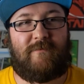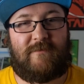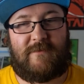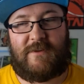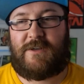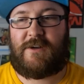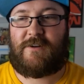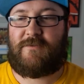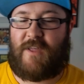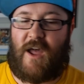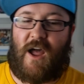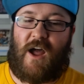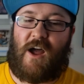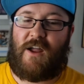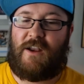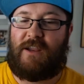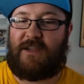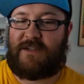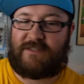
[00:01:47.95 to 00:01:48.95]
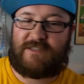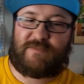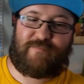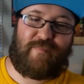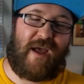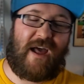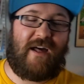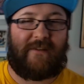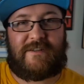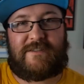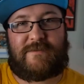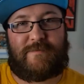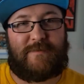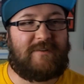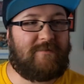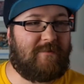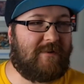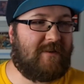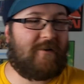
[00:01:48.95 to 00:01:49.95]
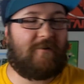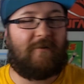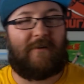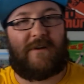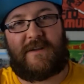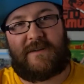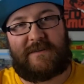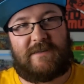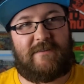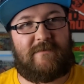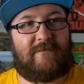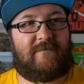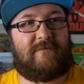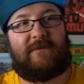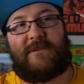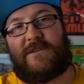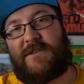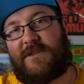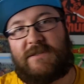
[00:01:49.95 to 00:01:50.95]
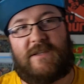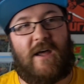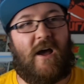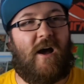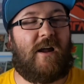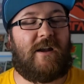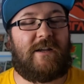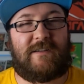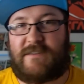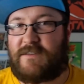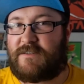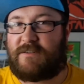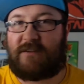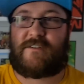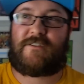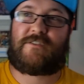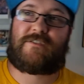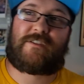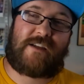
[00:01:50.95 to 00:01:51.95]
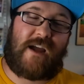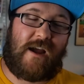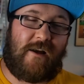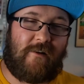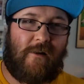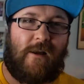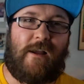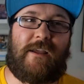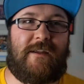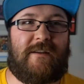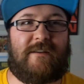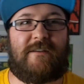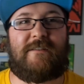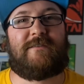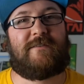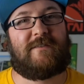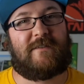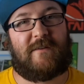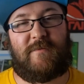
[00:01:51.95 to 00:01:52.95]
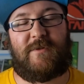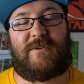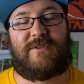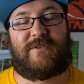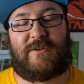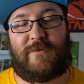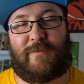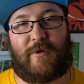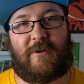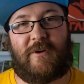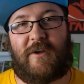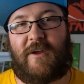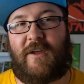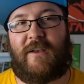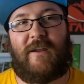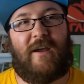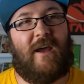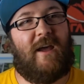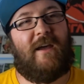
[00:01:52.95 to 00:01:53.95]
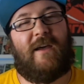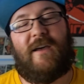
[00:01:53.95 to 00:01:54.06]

you know, the audience balance between the critics and just the audience is gonna skyrocket and it's gonna be super good,